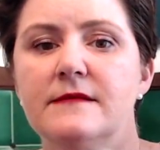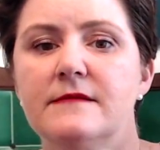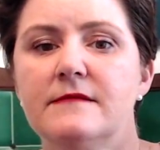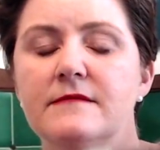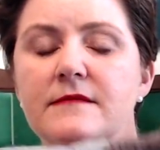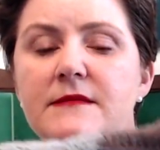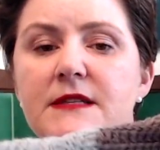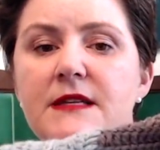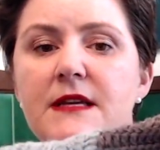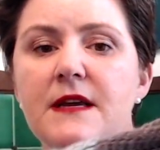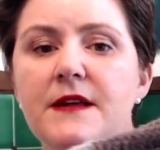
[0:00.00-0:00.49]

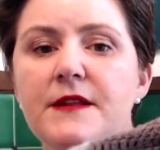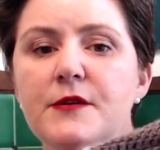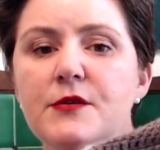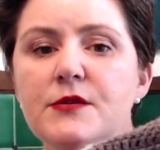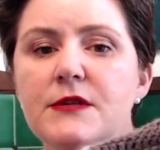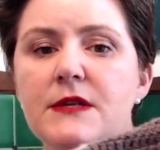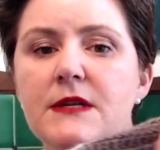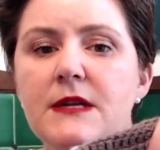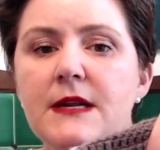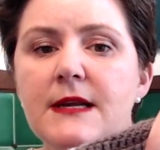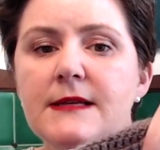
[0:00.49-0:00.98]
See how there's
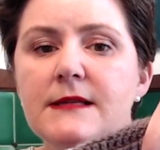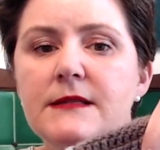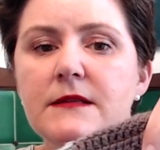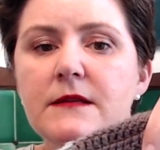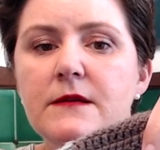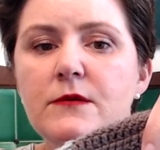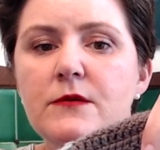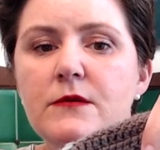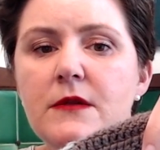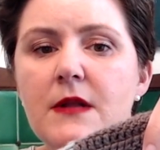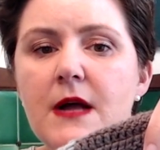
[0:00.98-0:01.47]
a nice
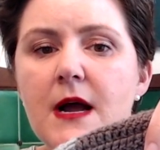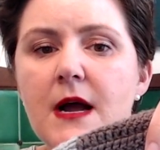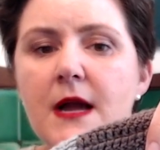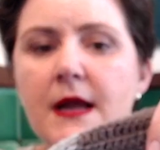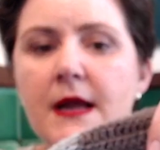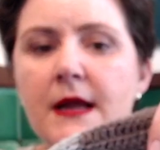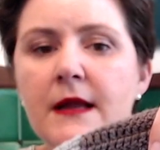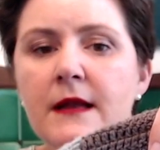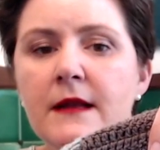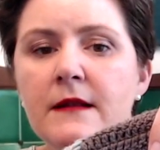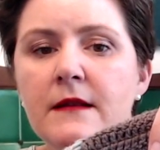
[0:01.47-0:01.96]
little
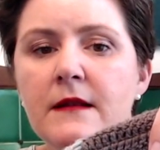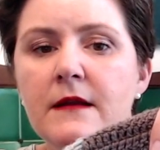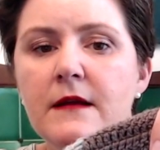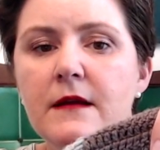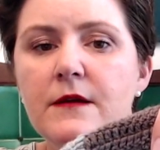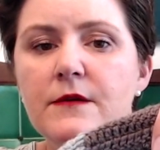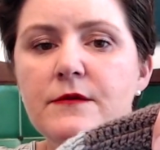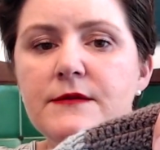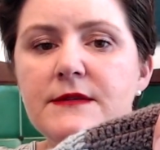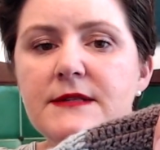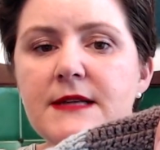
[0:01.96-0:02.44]
line that
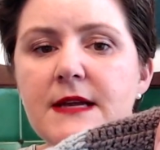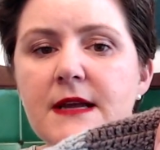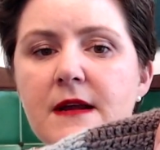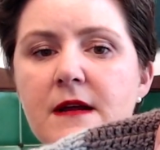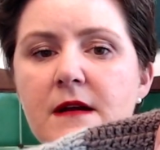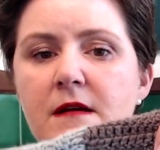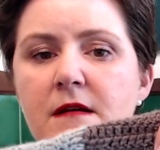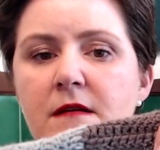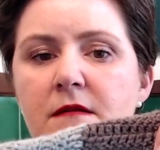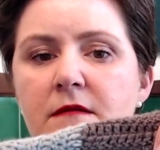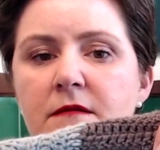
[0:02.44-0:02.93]
goes
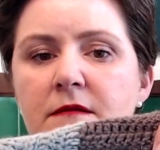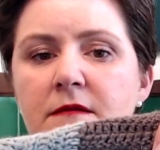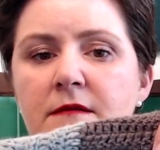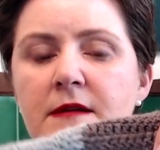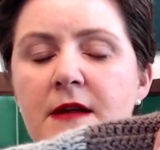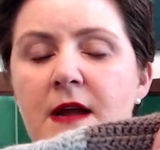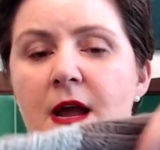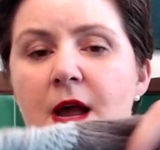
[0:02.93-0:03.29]
down?